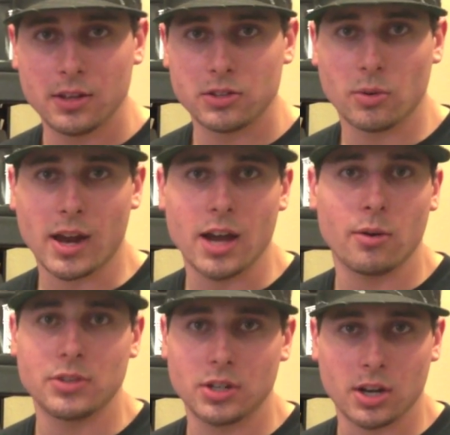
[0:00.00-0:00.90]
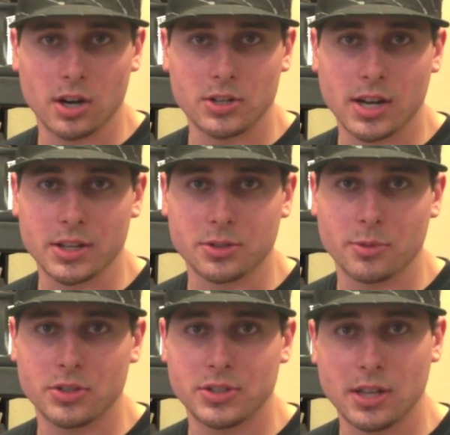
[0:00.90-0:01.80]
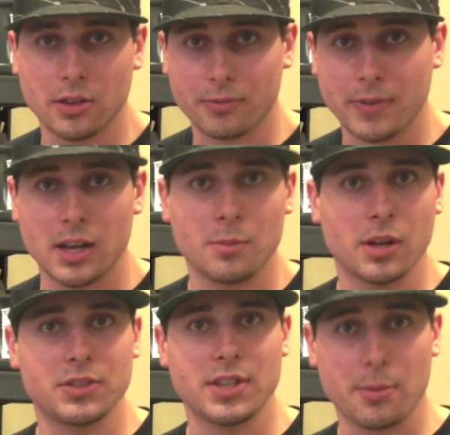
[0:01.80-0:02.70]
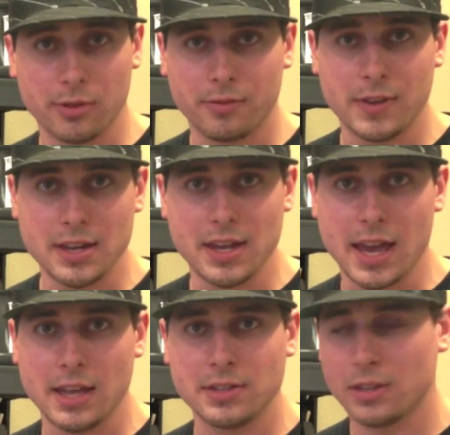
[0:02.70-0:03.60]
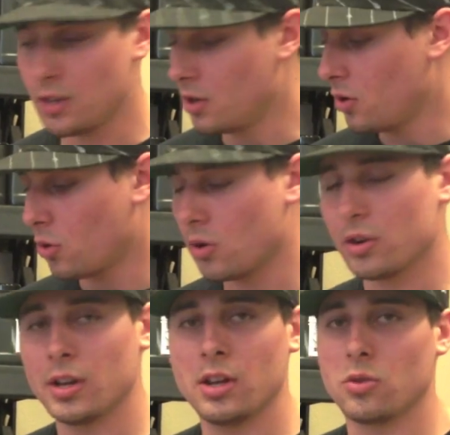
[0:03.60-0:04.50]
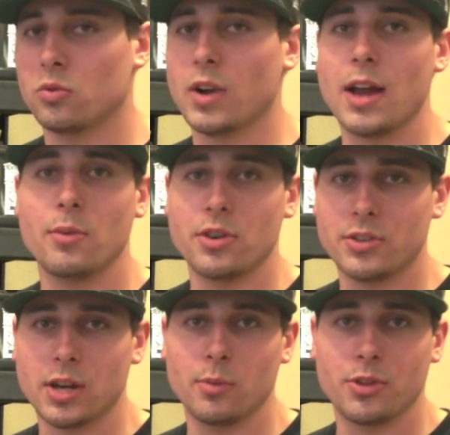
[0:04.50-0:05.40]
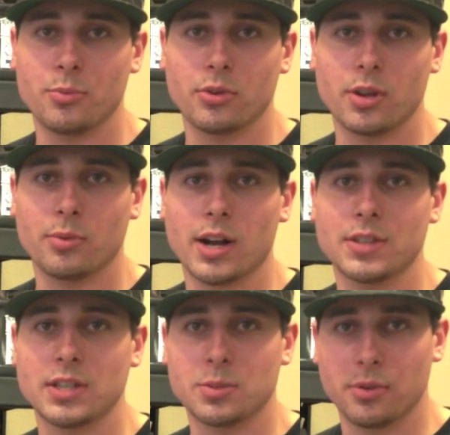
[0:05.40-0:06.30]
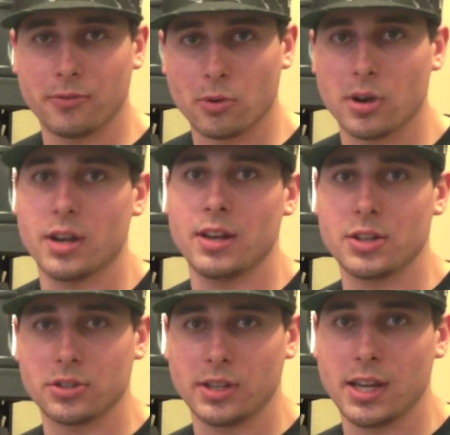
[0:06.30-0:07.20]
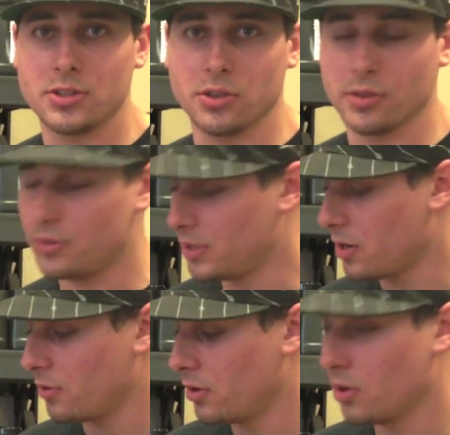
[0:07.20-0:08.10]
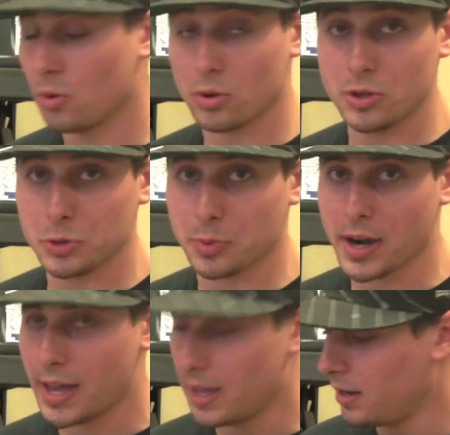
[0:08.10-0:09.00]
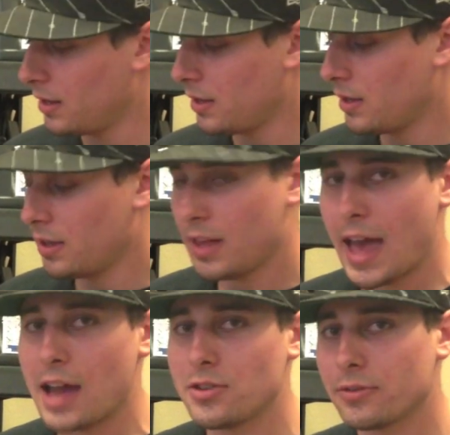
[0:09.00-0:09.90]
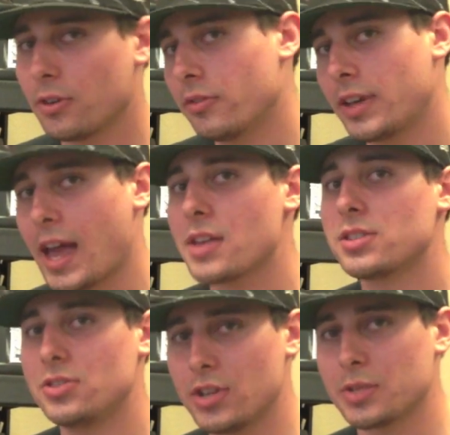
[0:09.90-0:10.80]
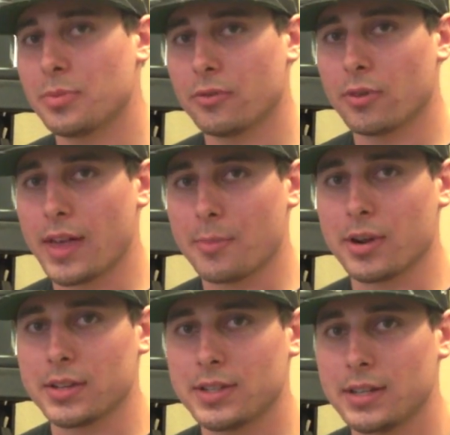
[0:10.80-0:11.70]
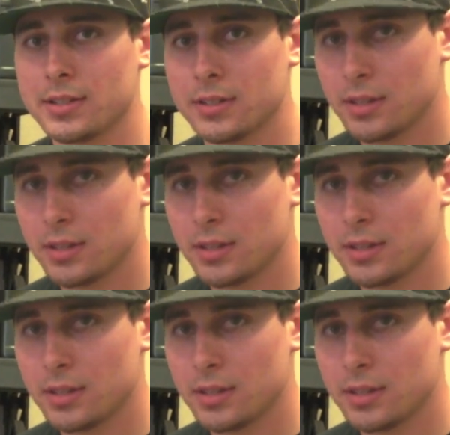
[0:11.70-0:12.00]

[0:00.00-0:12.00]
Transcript: So what I always encourage customers is either feed them on separate feed days or right when you're done with the brewing process before it initially hits your root zone or you spray it, add your fulvic acid just before that process.